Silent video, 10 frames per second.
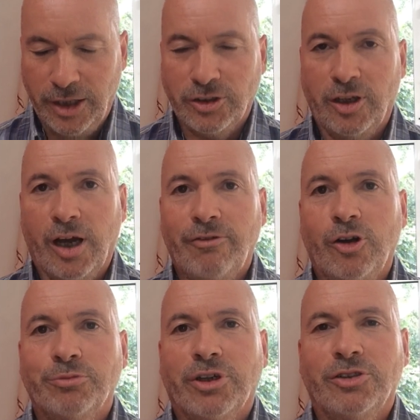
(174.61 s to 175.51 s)
It's a
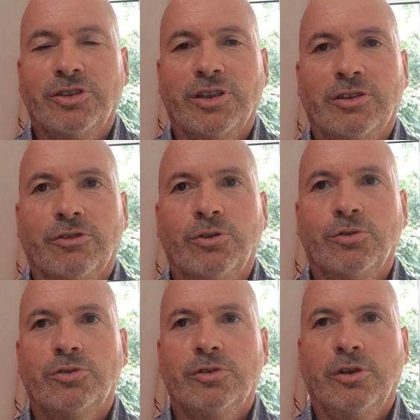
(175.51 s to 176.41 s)
lifelong process, of
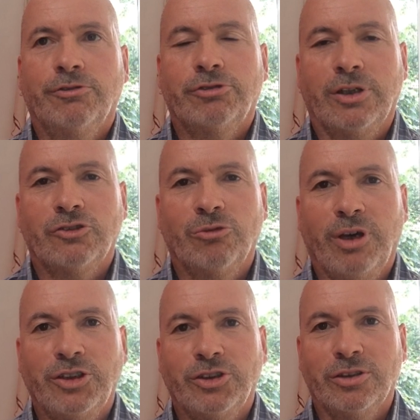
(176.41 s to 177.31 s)
course, of
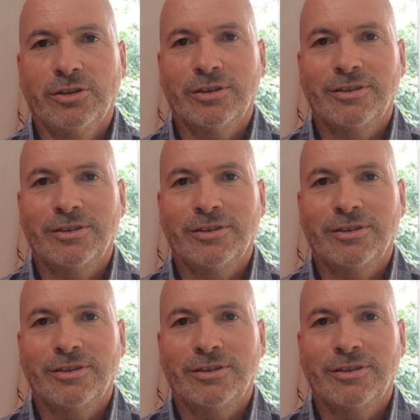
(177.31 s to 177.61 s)
transformation